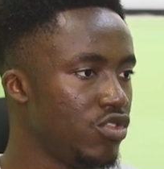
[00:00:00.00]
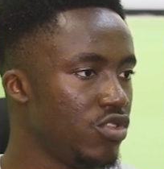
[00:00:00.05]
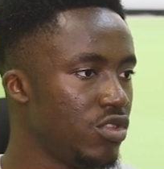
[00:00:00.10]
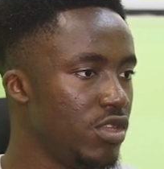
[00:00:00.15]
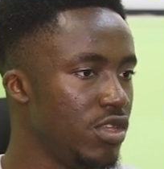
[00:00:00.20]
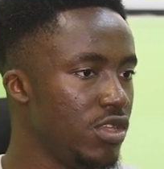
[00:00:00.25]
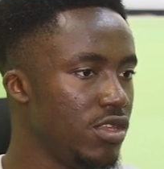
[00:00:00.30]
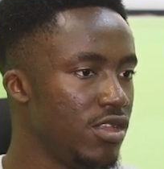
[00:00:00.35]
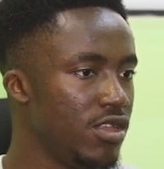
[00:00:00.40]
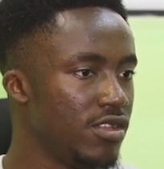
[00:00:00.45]

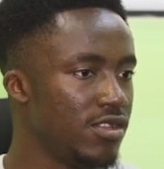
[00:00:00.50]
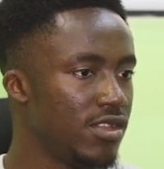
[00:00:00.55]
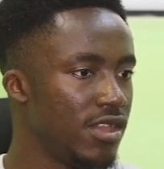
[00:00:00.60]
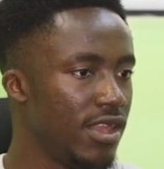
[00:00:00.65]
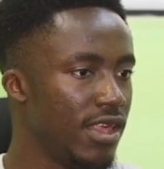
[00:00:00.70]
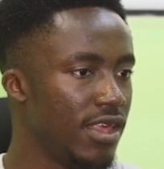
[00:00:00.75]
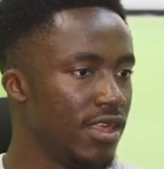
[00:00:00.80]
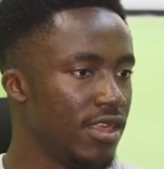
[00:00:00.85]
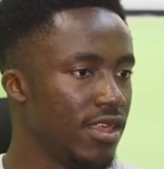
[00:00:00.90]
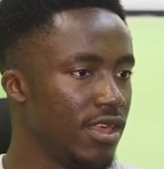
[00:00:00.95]
need this
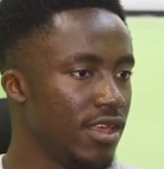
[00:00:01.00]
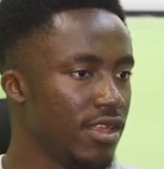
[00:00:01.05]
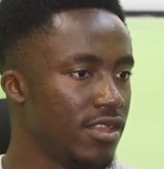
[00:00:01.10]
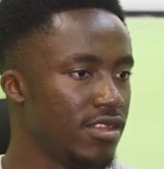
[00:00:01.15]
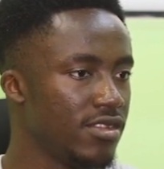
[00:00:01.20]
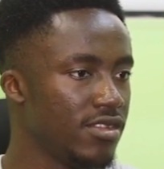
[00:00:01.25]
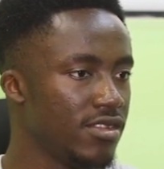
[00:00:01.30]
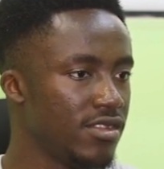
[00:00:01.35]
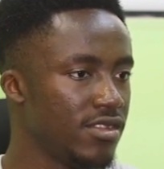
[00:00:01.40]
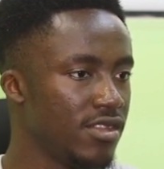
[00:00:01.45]
link here.
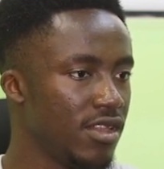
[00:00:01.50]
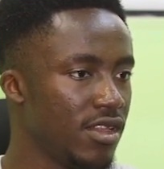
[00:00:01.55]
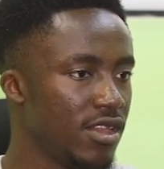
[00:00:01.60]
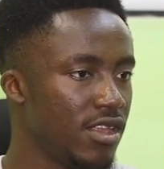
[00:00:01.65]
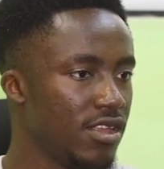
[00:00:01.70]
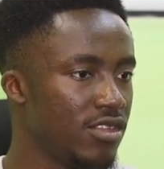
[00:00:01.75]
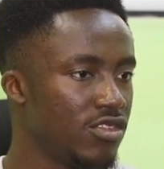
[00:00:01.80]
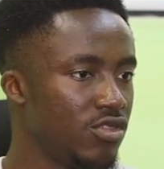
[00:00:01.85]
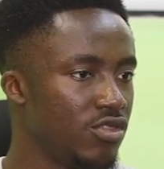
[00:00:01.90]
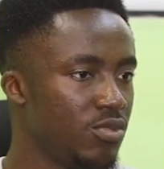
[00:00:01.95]
This is the
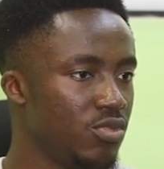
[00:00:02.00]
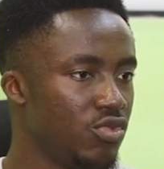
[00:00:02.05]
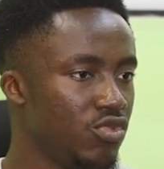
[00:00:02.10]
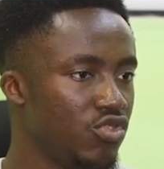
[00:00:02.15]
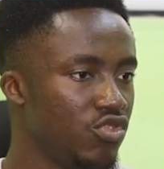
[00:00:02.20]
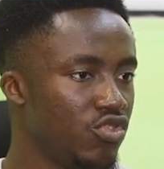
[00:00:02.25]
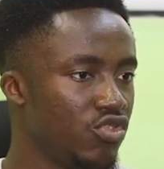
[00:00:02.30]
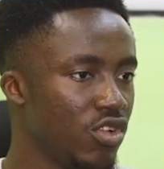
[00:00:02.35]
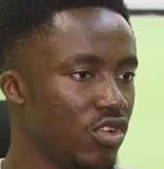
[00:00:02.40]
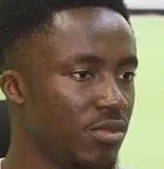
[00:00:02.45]
link to
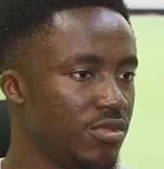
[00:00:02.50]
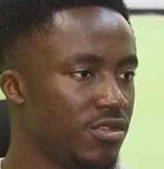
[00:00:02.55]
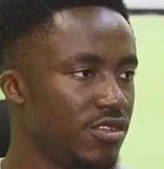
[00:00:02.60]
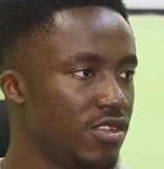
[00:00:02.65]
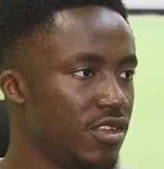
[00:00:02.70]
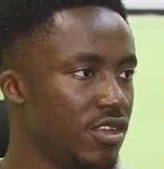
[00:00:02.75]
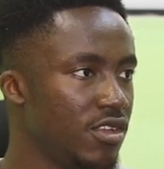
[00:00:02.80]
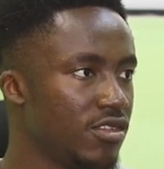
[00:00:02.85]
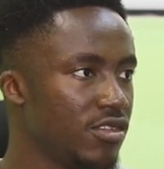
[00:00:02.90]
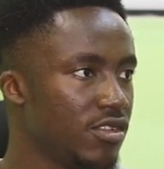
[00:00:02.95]
Bootstrap
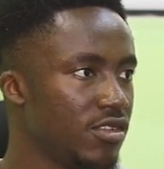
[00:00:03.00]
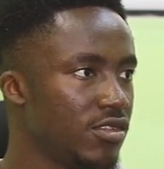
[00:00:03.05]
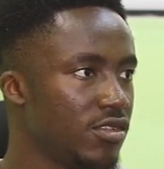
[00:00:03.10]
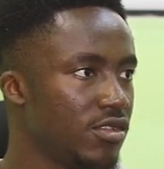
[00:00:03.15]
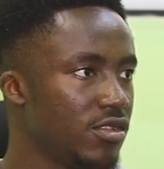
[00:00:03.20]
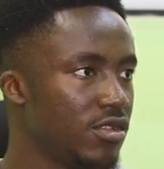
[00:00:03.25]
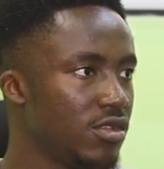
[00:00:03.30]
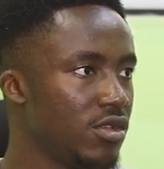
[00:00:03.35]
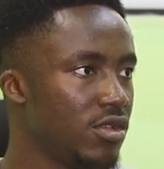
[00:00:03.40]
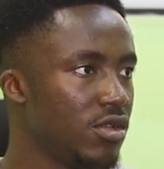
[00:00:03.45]

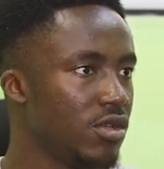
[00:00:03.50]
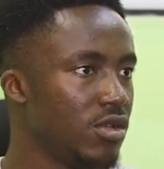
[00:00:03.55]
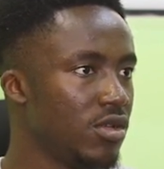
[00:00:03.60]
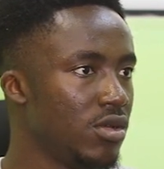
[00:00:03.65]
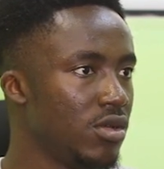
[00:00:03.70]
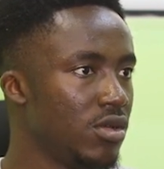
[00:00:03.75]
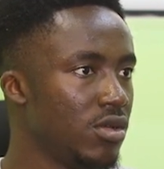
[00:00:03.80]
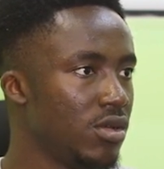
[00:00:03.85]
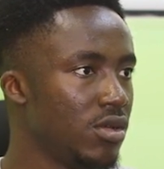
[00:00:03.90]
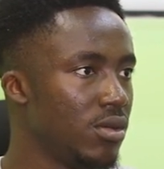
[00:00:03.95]
CSS.
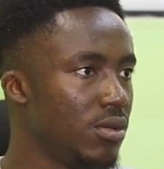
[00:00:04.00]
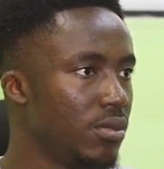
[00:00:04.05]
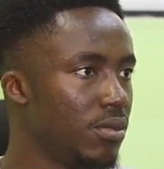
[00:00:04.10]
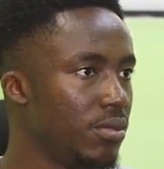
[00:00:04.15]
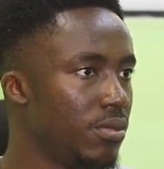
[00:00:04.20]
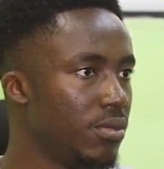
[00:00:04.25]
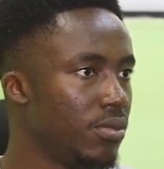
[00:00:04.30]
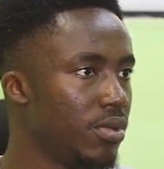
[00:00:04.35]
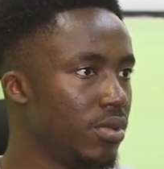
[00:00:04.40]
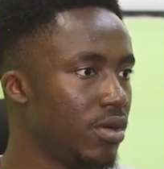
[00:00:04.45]

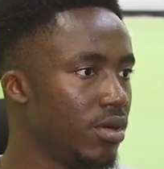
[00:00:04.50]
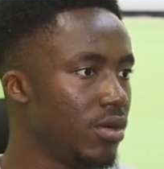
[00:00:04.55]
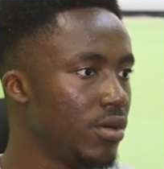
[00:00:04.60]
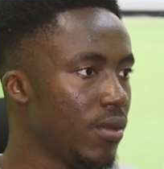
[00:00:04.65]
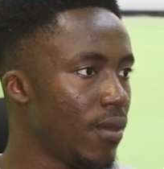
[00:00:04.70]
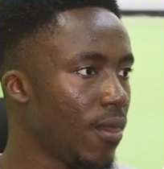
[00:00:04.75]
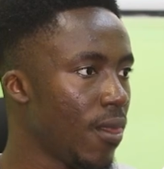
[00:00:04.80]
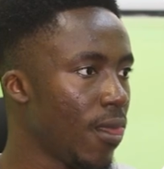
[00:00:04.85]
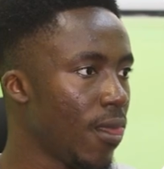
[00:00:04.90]
But